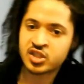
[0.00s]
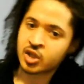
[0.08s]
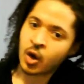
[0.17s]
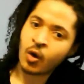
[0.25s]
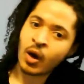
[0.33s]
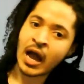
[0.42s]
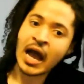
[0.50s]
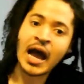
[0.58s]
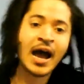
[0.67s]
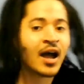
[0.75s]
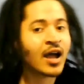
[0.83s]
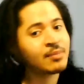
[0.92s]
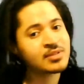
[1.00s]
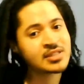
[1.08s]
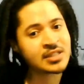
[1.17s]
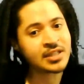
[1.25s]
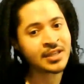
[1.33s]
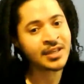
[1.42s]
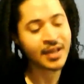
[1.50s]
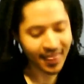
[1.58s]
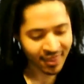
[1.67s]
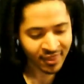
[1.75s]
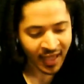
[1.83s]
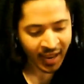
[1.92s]
So I'm
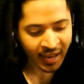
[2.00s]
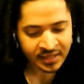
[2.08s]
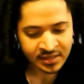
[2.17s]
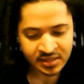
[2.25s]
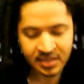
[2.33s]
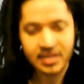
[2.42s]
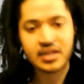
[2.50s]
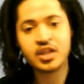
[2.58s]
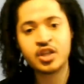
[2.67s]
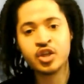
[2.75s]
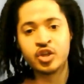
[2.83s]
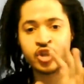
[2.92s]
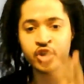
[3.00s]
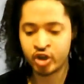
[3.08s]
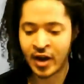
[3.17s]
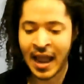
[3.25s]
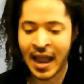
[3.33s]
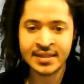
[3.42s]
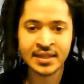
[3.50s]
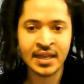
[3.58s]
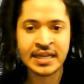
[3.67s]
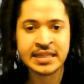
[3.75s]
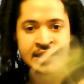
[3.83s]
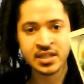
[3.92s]
seeing that you're
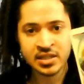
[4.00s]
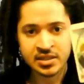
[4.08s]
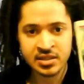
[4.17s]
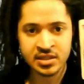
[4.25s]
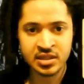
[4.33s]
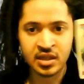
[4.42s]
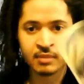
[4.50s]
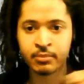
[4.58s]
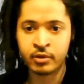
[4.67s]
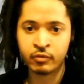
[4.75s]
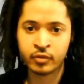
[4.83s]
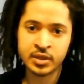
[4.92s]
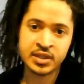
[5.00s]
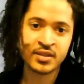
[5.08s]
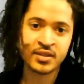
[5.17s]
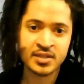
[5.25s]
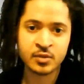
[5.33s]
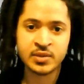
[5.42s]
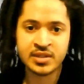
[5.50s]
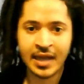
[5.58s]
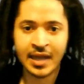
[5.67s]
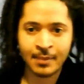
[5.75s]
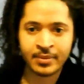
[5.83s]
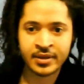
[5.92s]
acting like this, but really this is what's
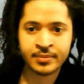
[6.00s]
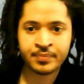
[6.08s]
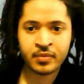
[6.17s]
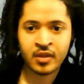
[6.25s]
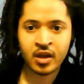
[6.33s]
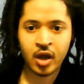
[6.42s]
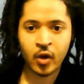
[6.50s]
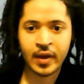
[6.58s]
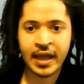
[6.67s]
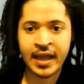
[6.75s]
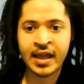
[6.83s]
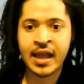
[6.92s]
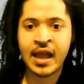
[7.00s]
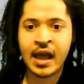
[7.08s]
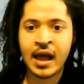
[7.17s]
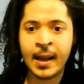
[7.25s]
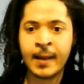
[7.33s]
going to happen. Okay,